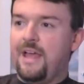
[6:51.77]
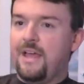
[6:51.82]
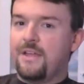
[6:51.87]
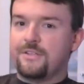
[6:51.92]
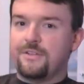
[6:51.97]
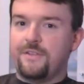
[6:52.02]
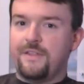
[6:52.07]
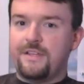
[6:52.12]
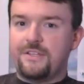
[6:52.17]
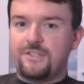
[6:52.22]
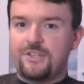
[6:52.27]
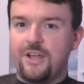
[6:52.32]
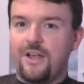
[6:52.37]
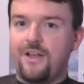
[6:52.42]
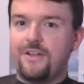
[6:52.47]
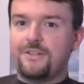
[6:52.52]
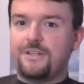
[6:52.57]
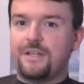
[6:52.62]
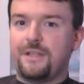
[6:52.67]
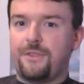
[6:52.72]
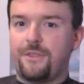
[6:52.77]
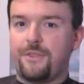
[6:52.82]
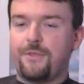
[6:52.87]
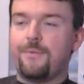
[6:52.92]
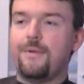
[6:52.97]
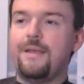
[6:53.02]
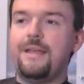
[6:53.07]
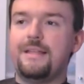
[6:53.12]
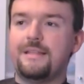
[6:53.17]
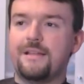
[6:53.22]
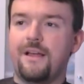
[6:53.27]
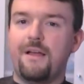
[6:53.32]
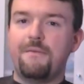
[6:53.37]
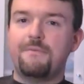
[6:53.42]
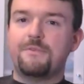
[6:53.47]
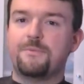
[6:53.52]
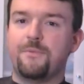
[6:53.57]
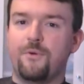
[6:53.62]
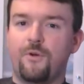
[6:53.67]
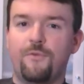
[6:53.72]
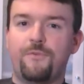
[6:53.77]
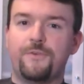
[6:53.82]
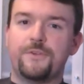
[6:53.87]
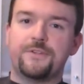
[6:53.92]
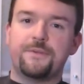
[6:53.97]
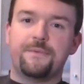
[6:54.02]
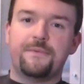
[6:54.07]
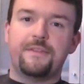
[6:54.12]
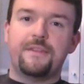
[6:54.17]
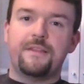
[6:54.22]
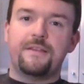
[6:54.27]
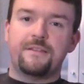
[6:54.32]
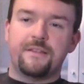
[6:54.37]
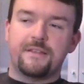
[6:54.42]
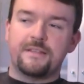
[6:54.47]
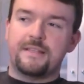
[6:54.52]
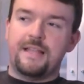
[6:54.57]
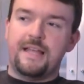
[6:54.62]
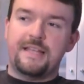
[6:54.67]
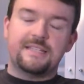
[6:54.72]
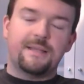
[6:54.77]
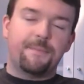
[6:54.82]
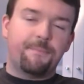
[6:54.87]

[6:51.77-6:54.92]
So they're charging 3 times more for something that does less,